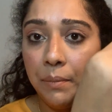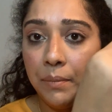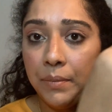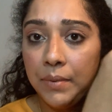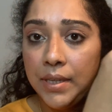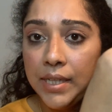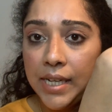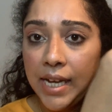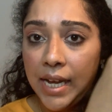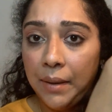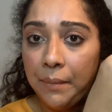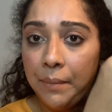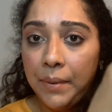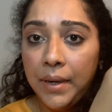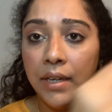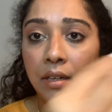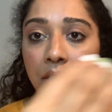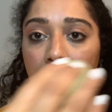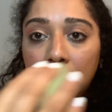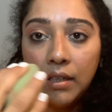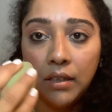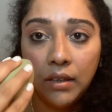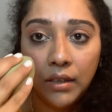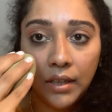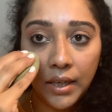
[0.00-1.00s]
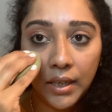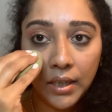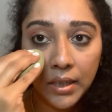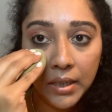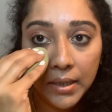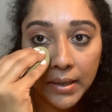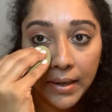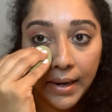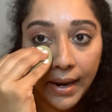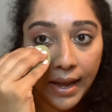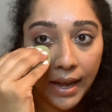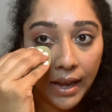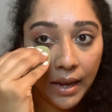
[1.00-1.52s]
dab it, and
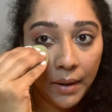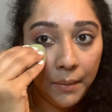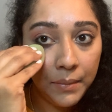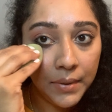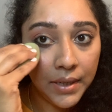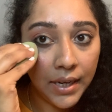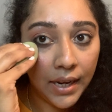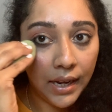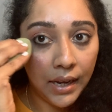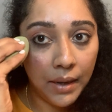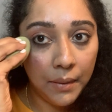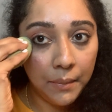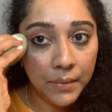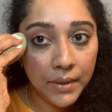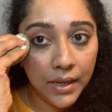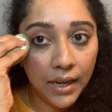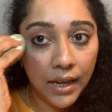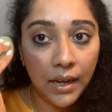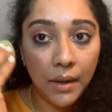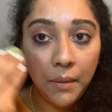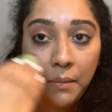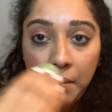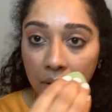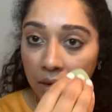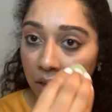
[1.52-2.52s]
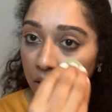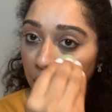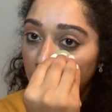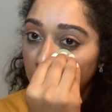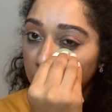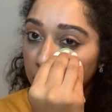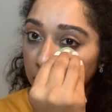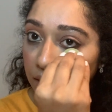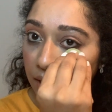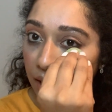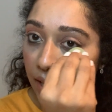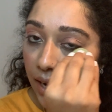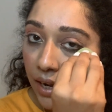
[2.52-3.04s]
then dab, dab, dab,
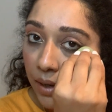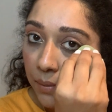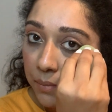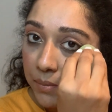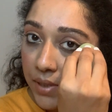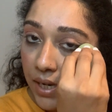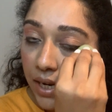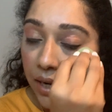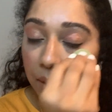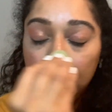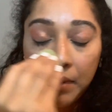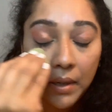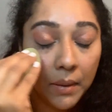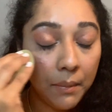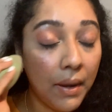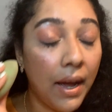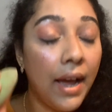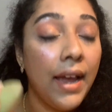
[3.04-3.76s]
dab, dab, dab.